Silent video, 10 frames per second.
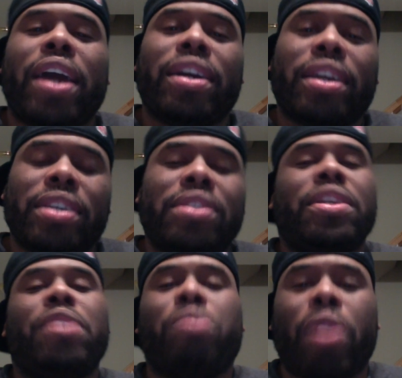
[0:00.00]
against
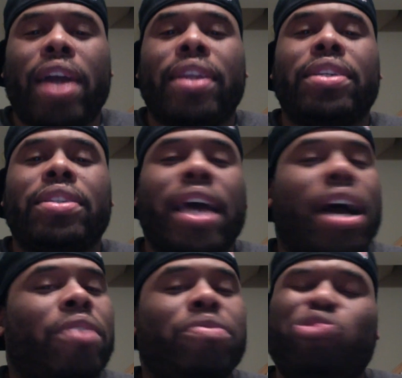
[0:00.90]
Tim Bradley.
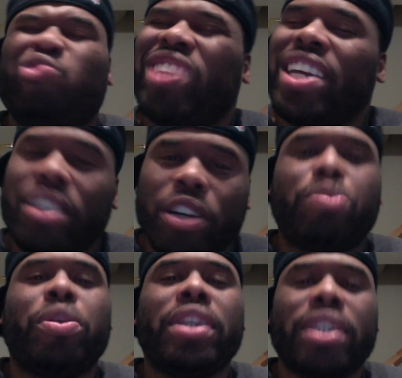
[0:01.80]
Now, he
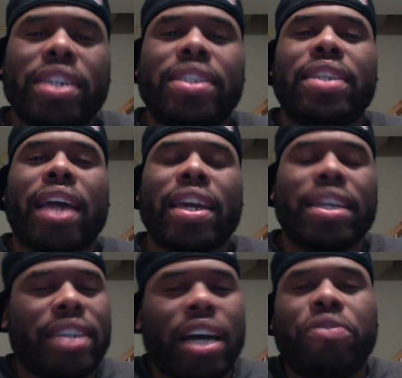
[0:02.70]
looked pretty good tonight.
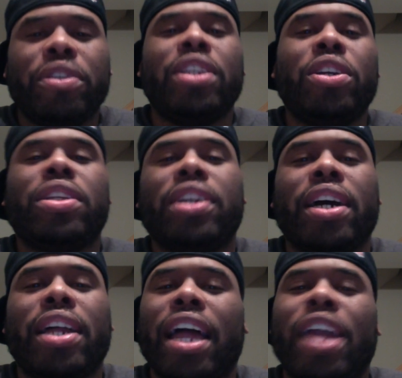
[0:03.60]
He definitely looked
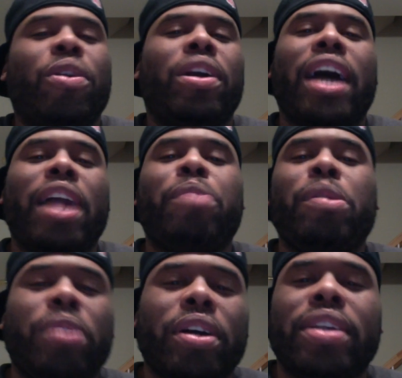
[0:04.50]
good. And I know a lot of
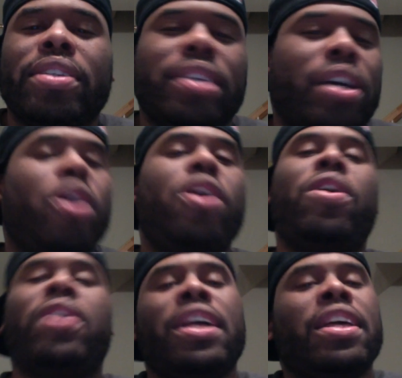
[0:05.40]
people are going to say,
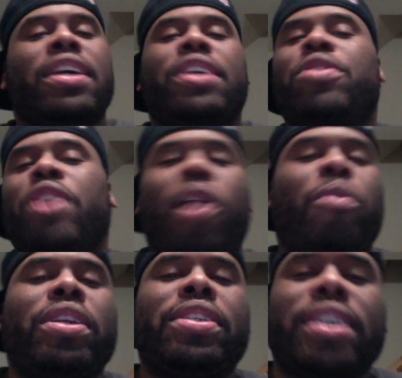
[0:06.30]
I
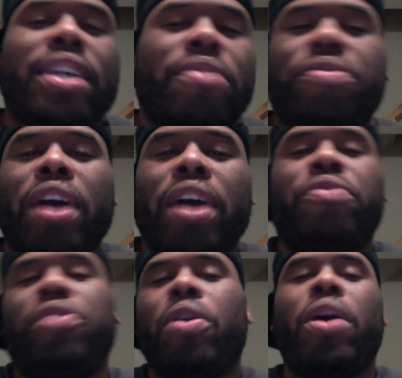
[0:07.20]
want to see him fight
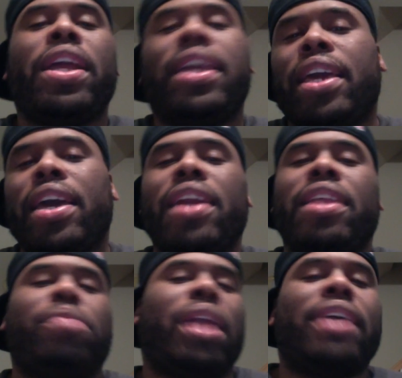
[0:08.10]
Floyd again
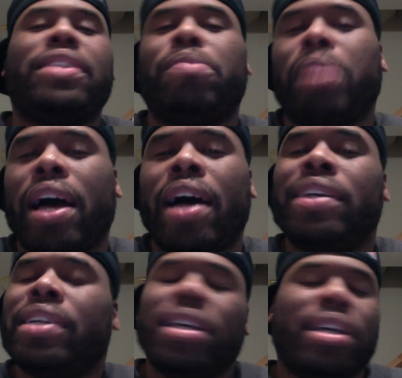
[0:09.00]
and blah, blah, blah.
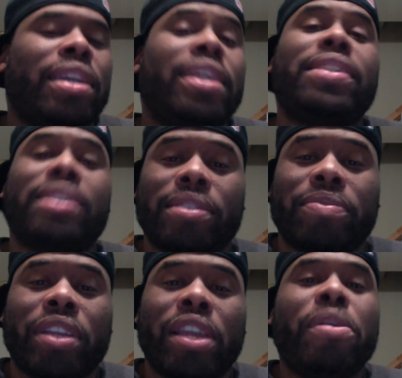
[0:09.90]
Listen,
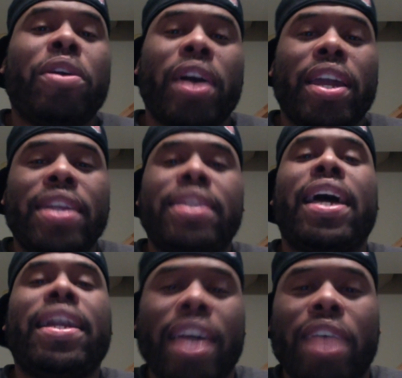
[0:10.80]
let me go ahead and
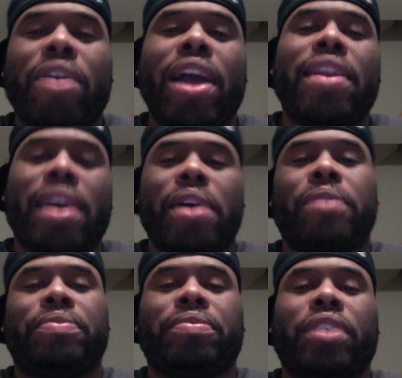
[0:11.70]
dead that right now.
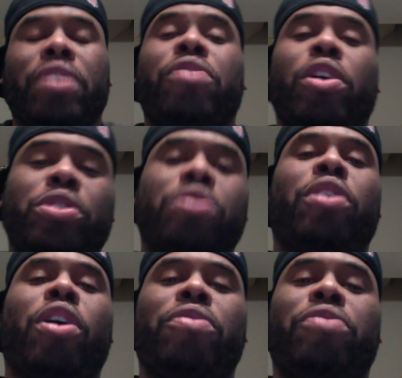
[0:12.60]
First of
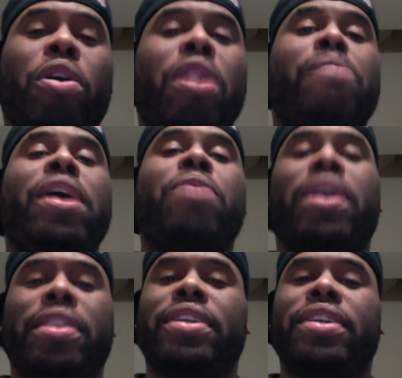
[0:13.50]
all, Floyd Mayweather